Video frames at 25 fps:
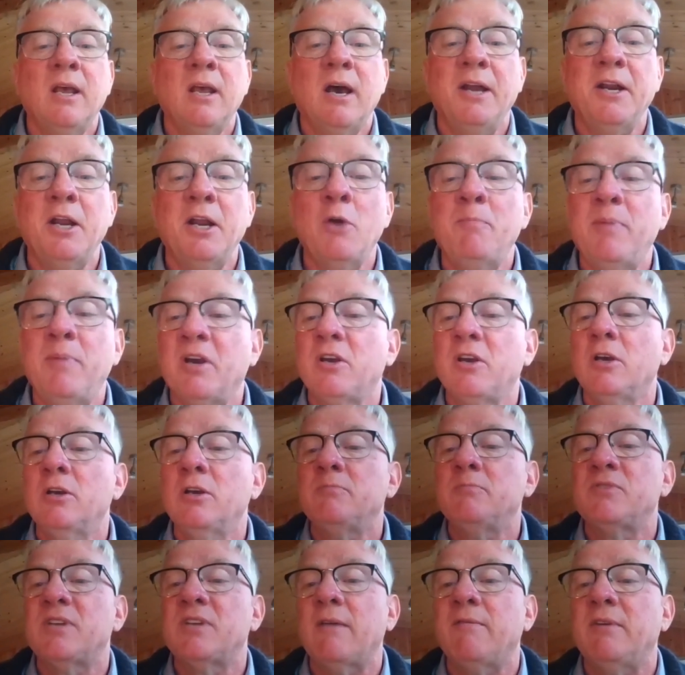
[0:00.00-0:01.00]
I know
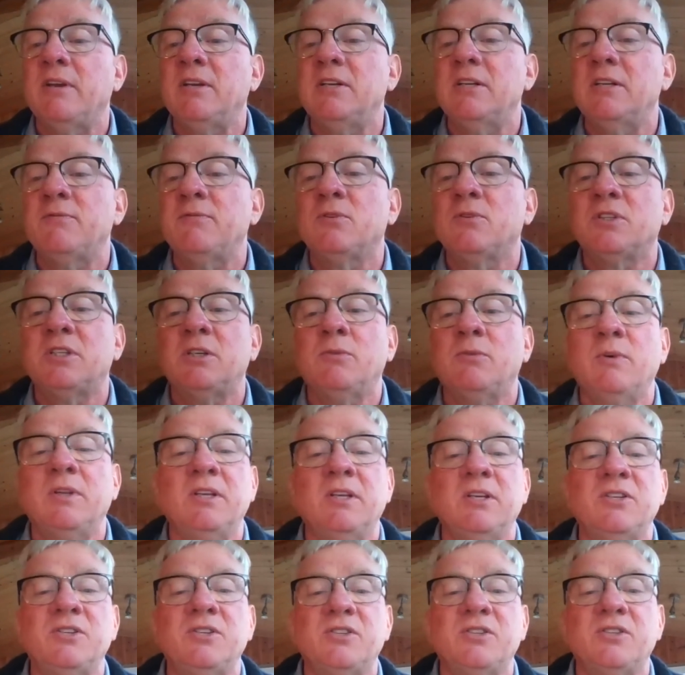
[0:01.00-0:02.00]
Pacome's having difficulty with
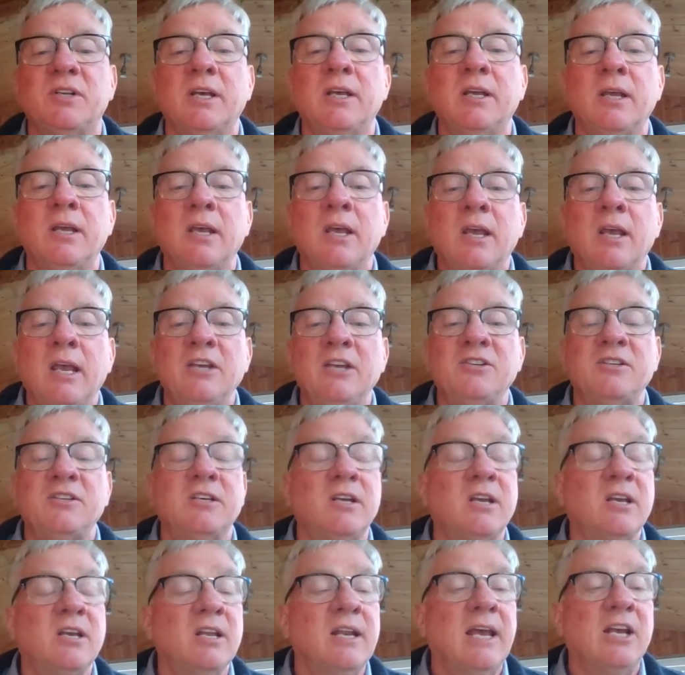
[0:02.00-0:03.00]
his uh, his
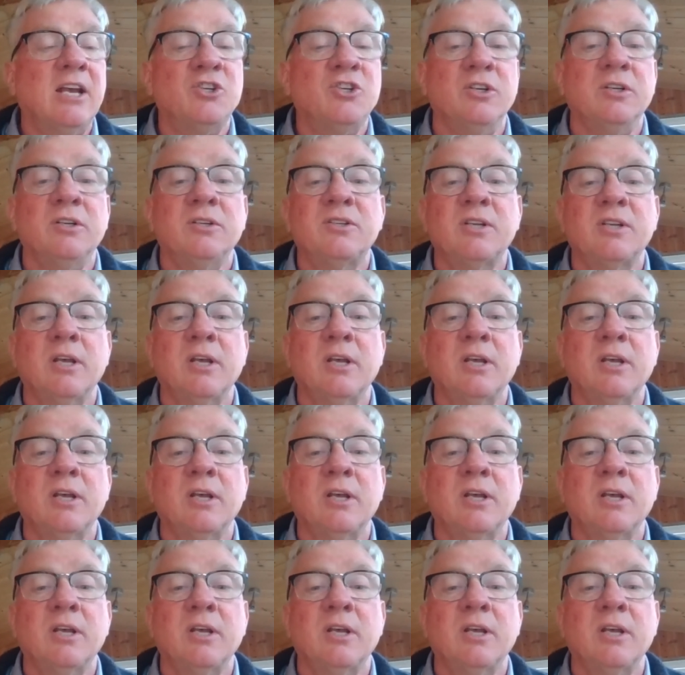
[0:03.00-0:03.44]
connection.